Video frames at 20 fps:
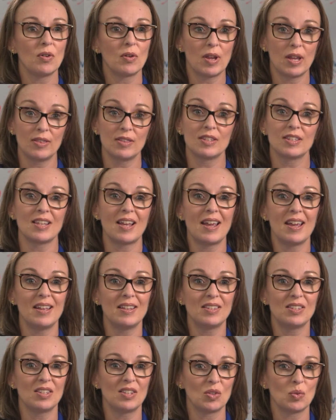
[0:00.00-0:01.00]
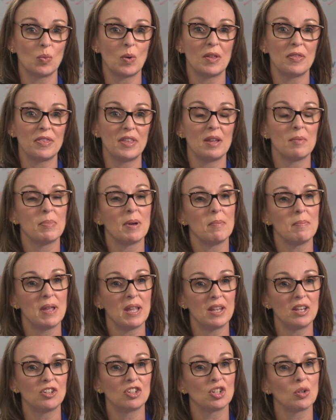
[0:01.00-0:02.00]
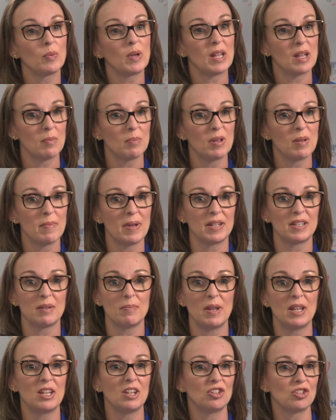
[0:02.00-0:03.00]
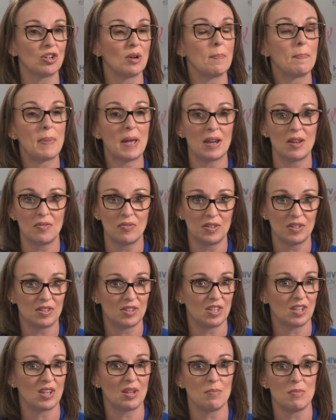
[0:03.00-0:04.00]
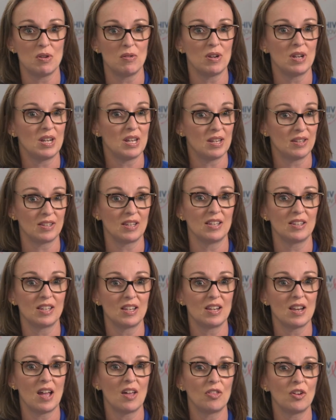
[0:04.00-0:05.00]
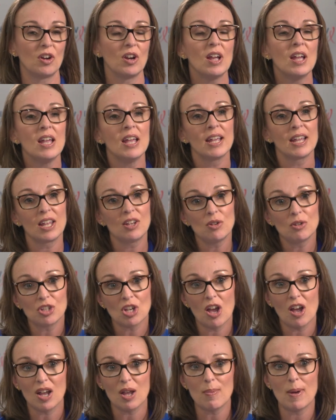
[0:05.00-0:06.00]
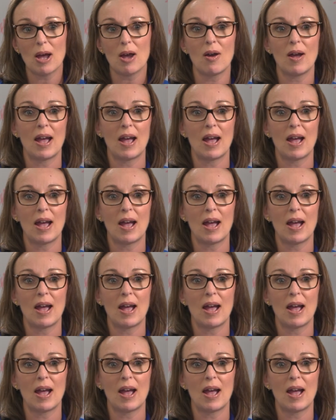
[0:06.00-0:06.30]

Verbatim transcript: okay, the science is one thing, but making sure we implement it, making sure it benefits right. the communities mm -hmm. is mm-hmm. another. Can you talk about